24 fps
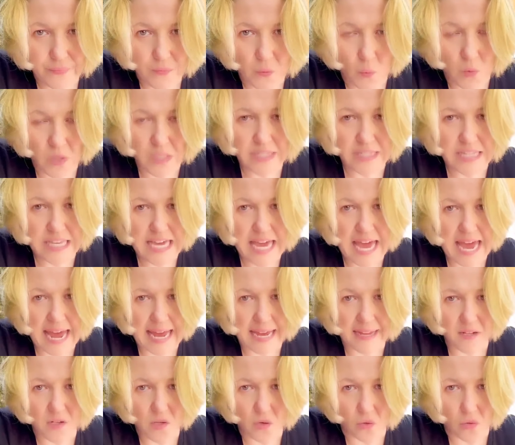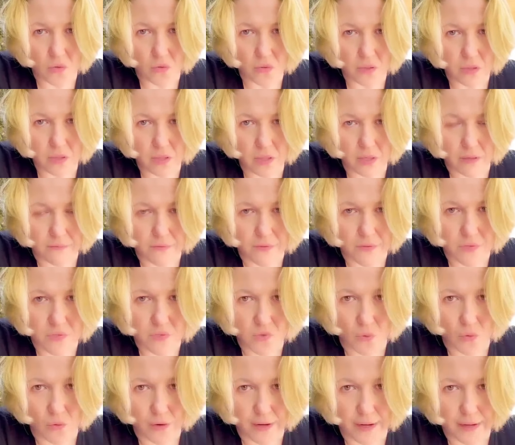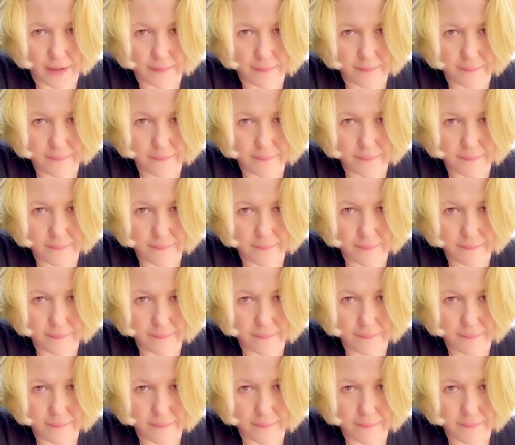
What's the angle of the story?